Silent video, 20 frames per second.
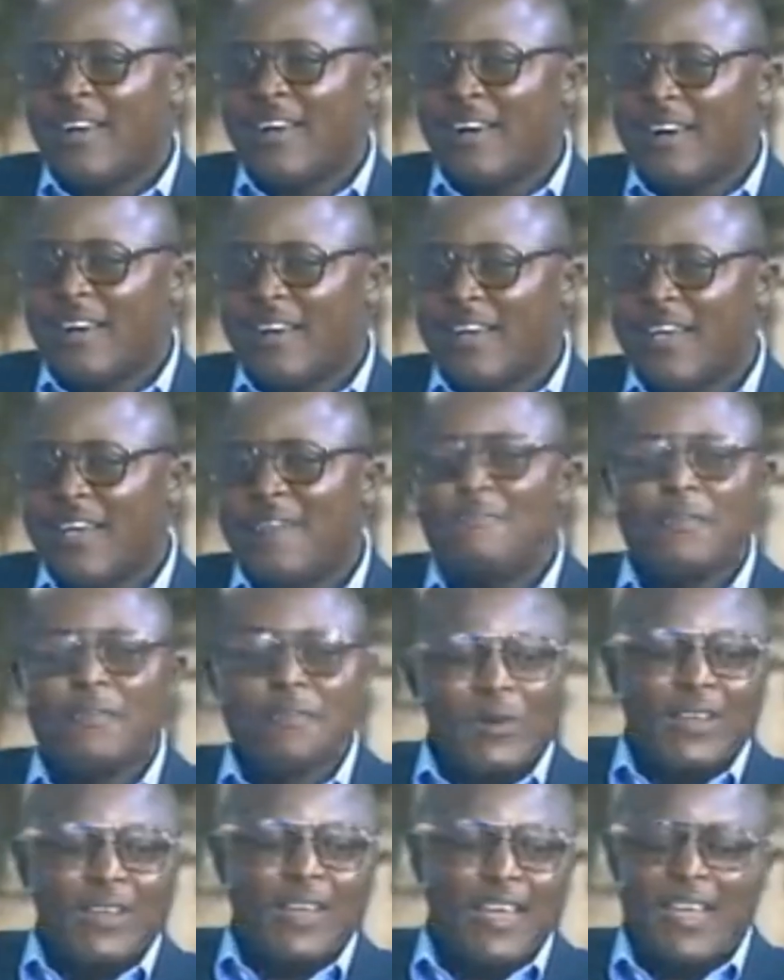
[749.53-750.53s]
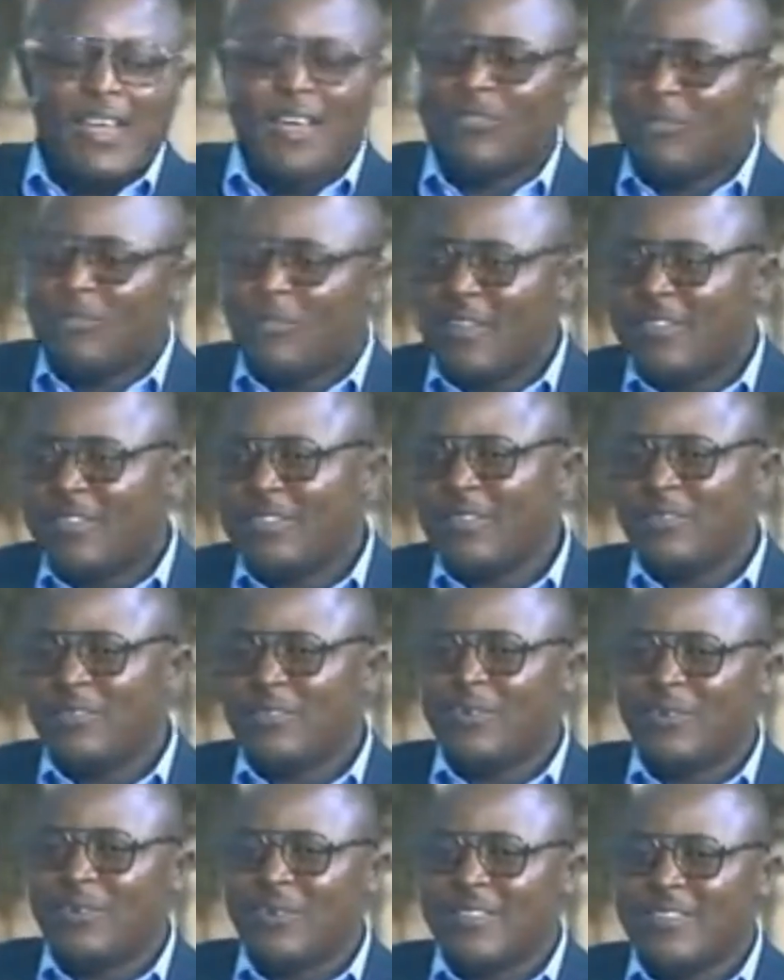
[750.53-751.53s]
everyone that cares to listen
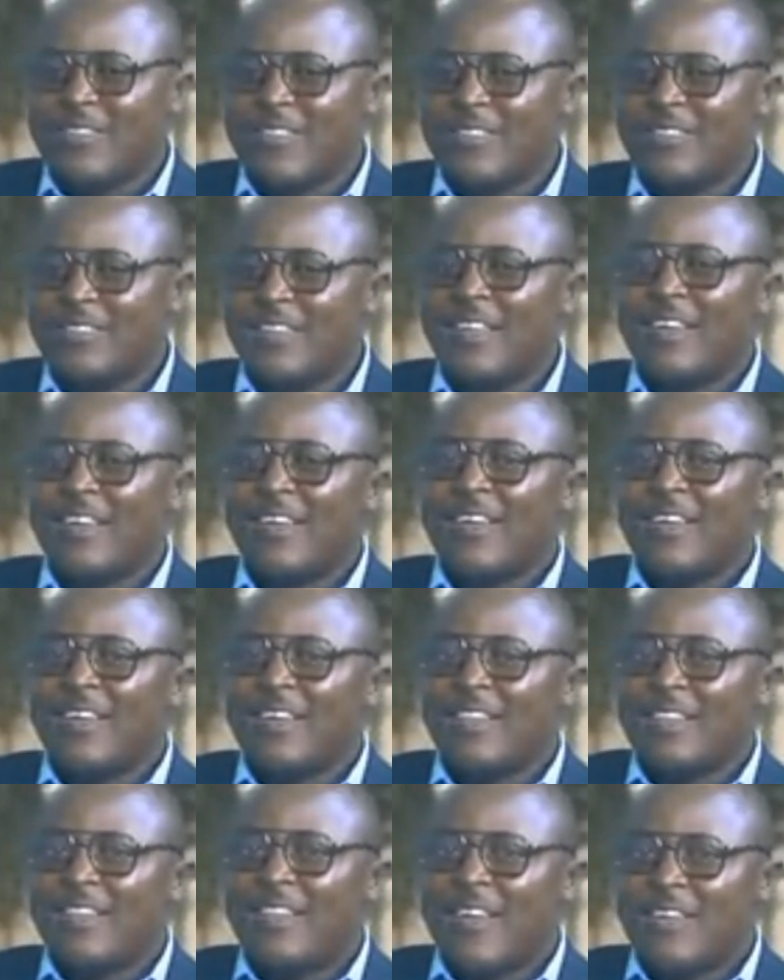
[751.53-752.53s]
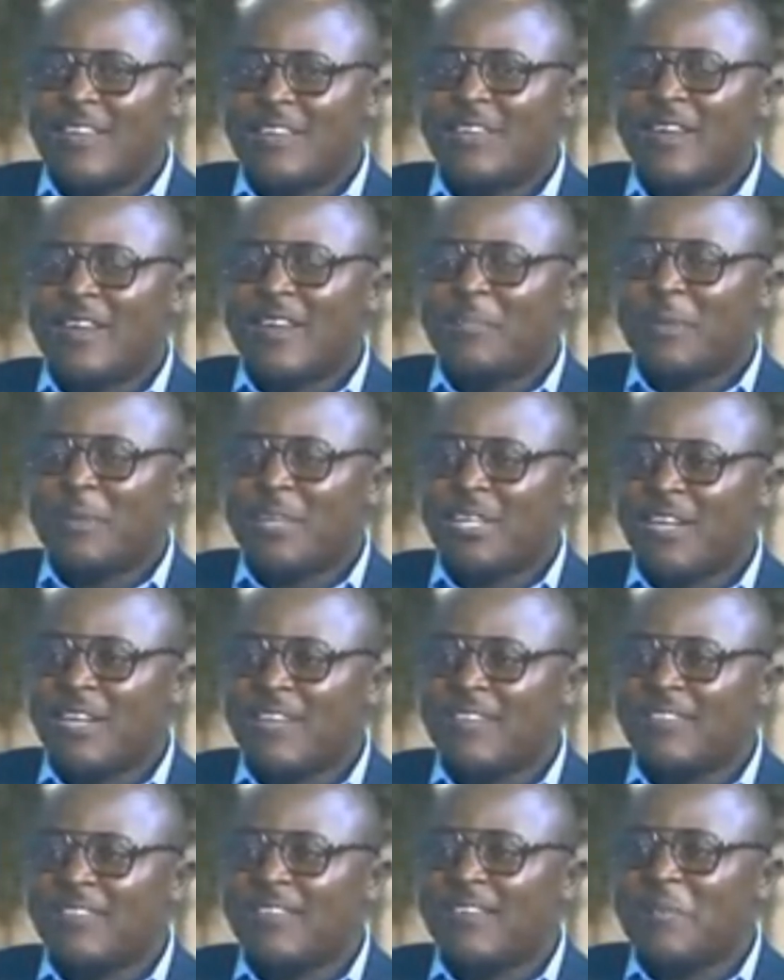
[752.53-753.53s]
to, is that Nigerian
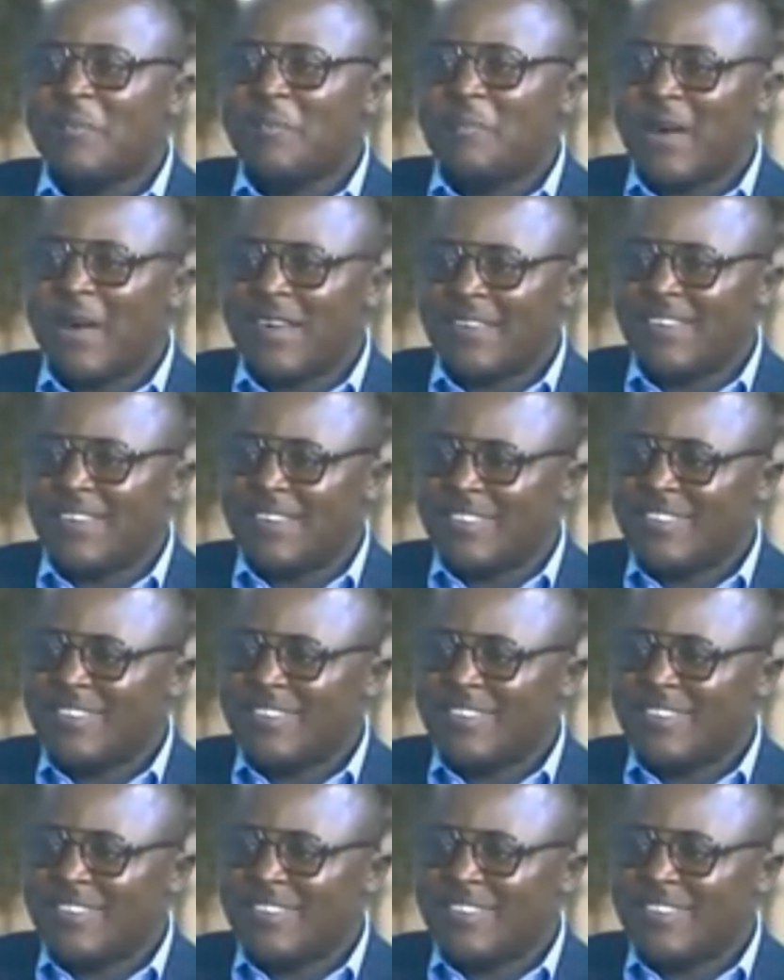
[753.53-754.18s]
patient matters.